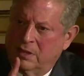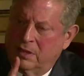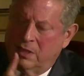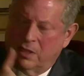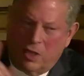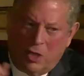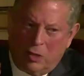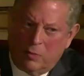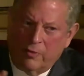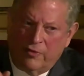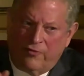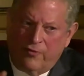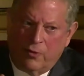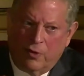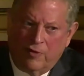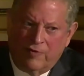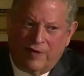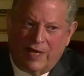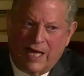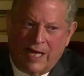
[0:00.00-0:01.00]
Long
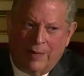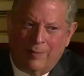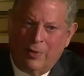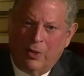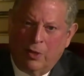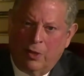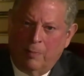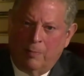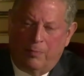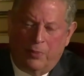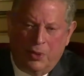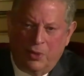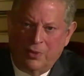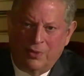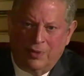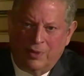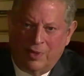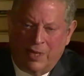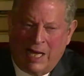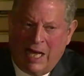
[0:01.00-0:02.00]
before Vladimir Putin